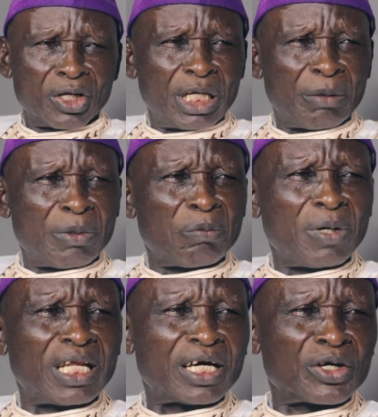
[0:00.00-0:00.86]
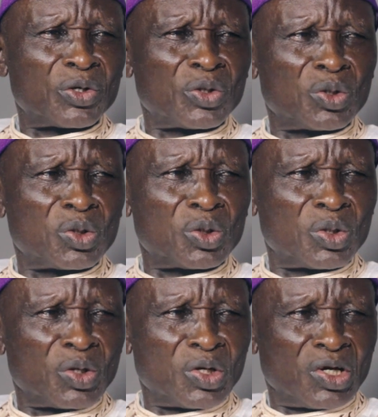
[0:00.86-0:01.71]
the
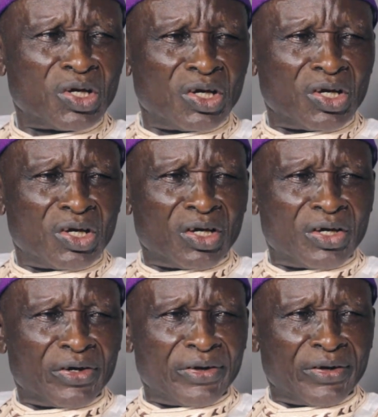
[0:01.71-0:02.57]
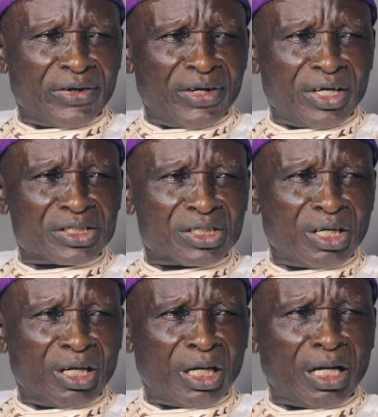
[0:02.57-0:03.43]
Babalakyo
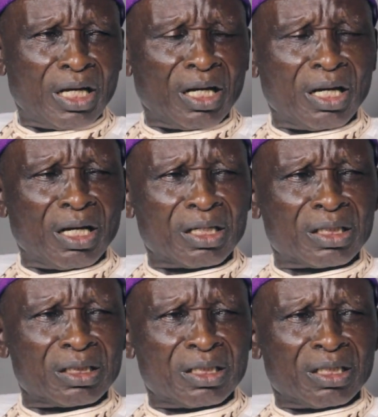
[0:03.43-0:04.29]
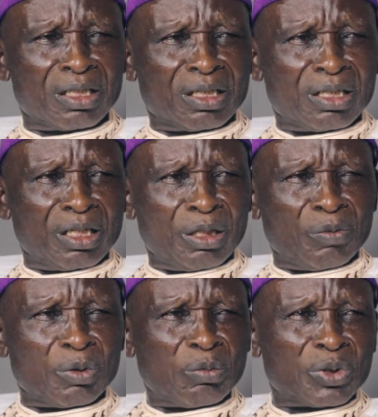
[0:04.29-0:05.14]
that
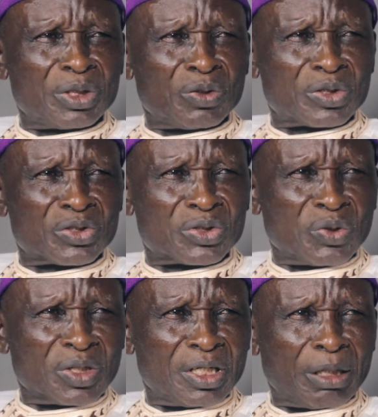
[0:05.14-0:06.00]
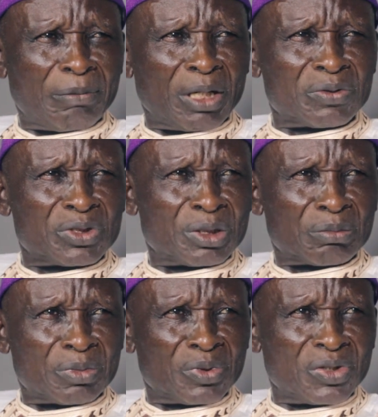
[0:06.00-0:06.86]
everybody was talking about
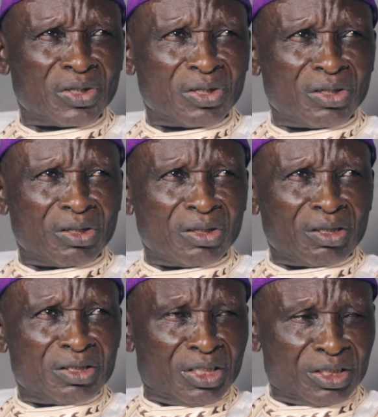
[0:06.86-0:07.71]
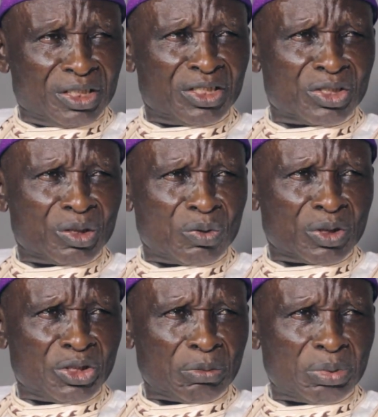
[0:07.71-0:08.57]
him is a traditional
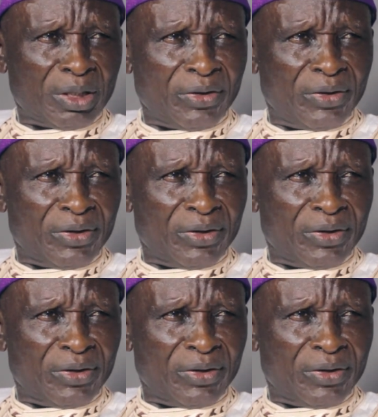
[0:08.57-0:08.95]
worshipper.